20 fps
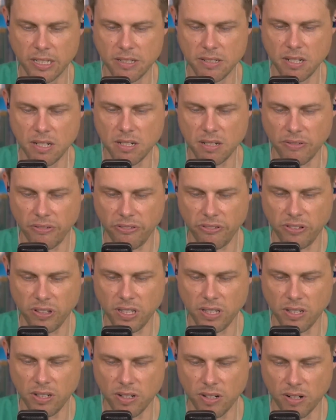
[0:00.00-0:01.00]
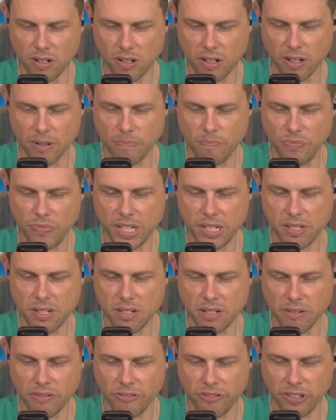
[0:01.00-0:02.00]
to defend the NAR and to
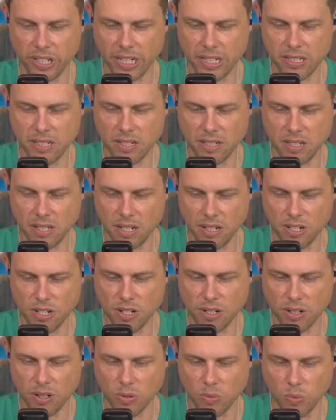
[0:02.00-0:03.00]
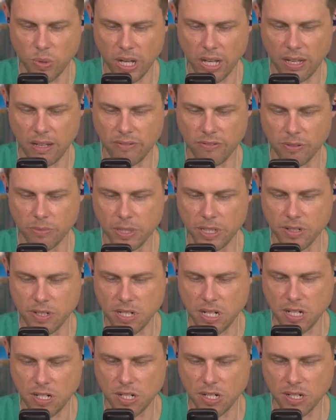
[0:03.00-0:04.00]
deflect attention away from their
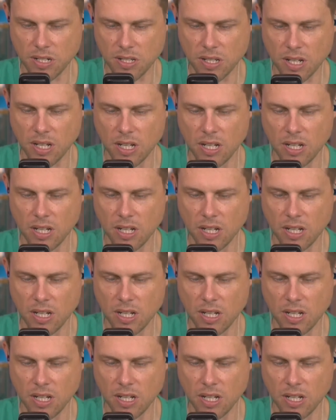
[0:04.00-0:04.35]
teachings